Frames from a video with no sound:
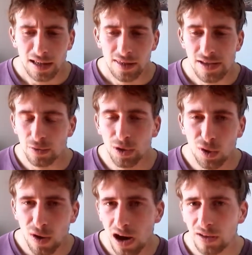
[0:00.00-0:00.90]
they're
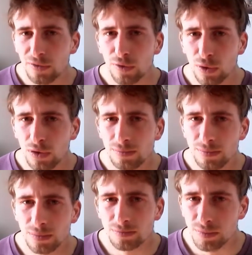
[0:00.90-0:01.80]
required for.
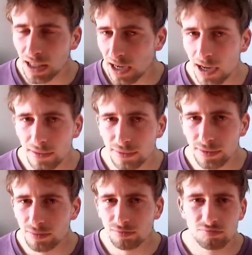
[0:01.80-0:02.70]

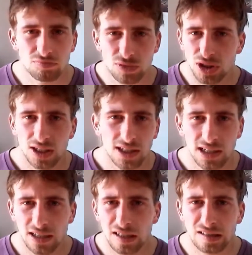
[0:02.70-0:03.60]
Calves, chicken
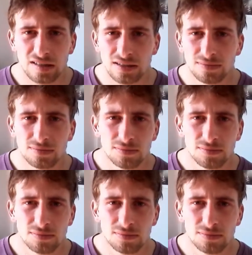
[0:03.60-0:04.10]
eggs,